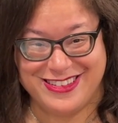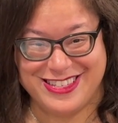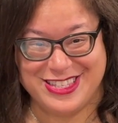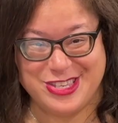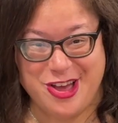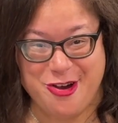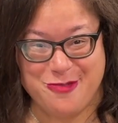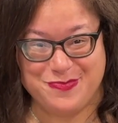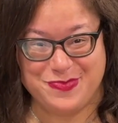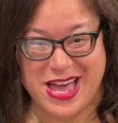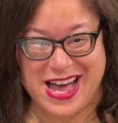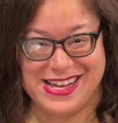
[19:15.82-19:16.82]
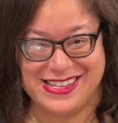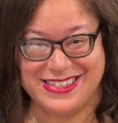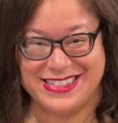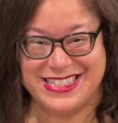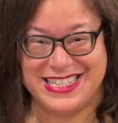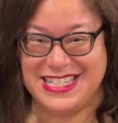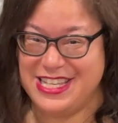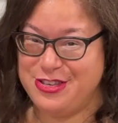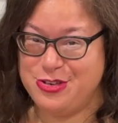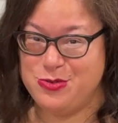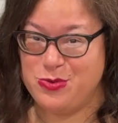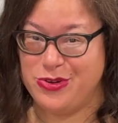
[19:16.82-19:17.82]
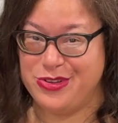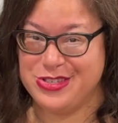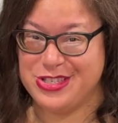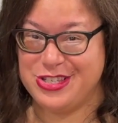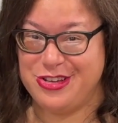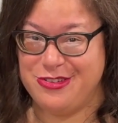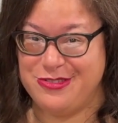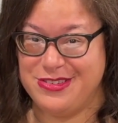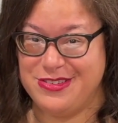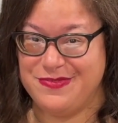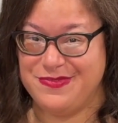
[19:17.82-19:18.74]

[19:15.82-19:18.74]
So I'll see you all soon.